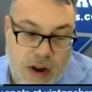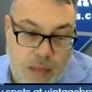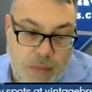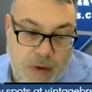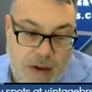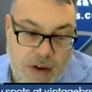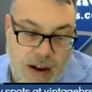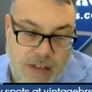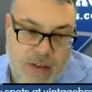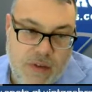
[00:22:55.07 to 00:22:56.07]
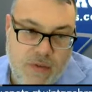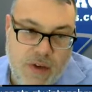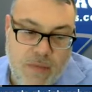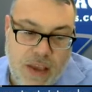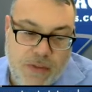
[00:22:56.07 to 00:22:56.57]
$25 break credit,
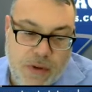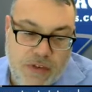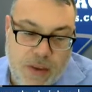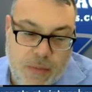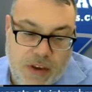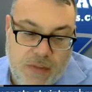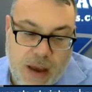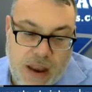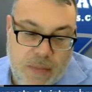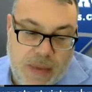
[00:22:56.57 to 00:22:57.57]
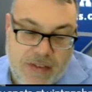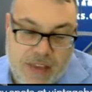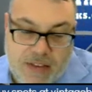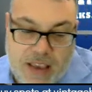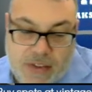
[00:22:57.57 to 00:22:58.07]
75 baseball set break spot,
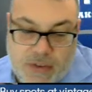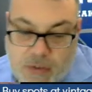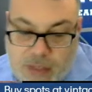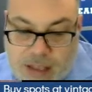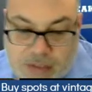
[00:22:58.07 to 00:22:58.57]
and a PSA 10